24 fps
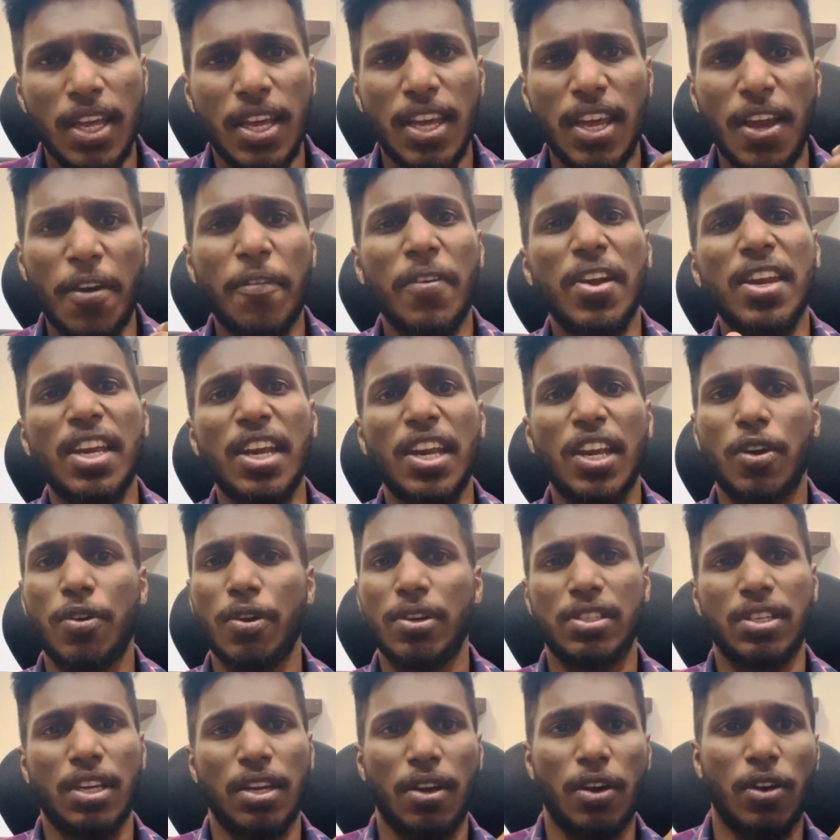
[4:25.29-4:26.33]
Every
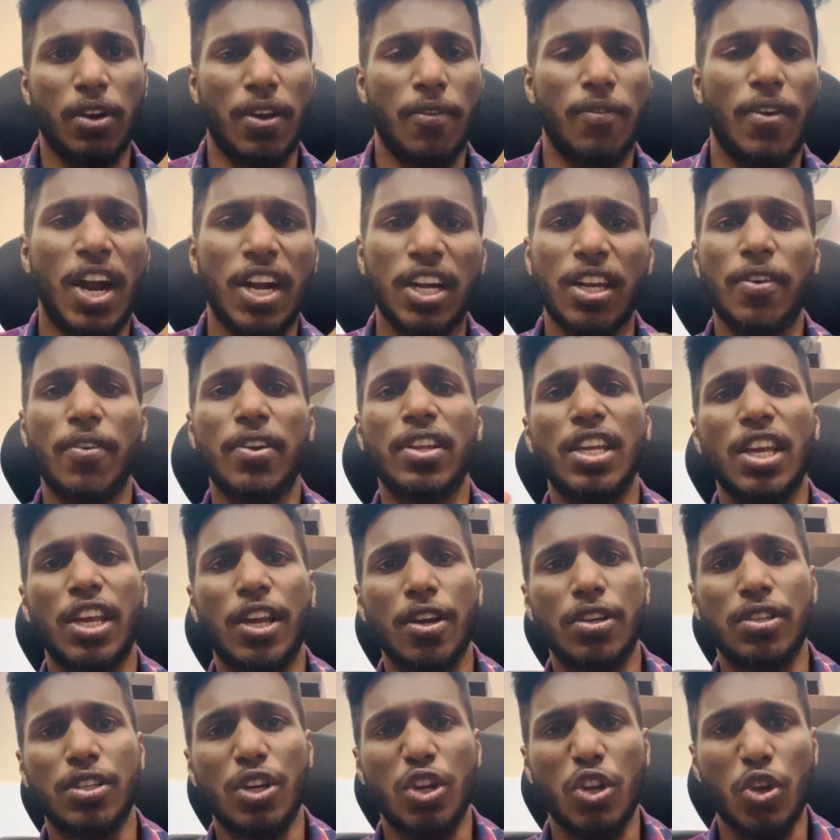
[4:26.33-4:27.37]
equation, okay, whatever the
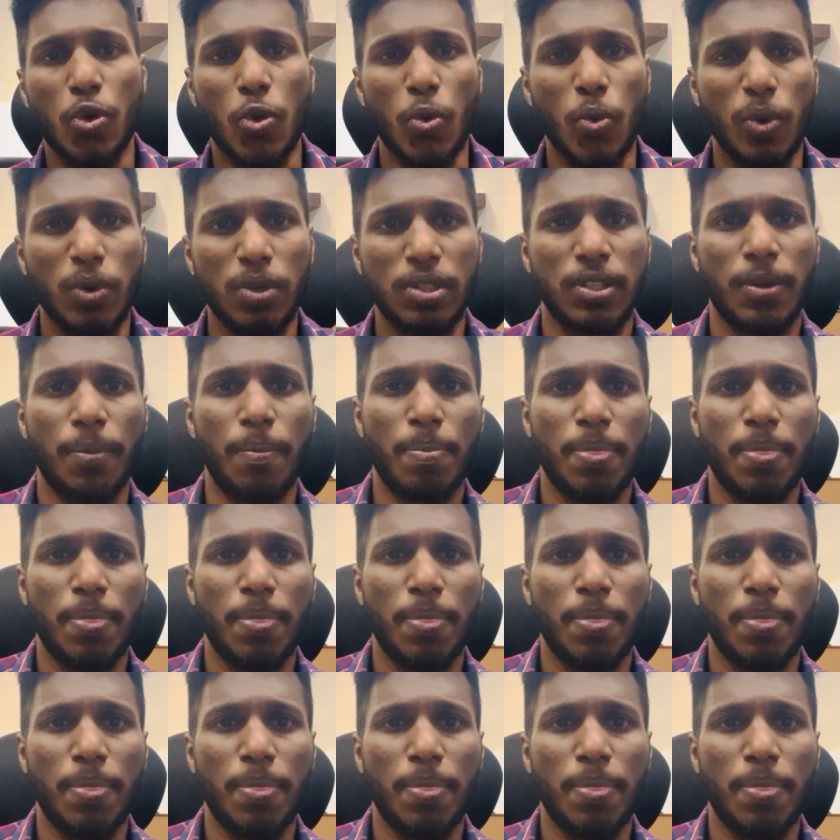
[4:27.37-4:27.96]
equation you use,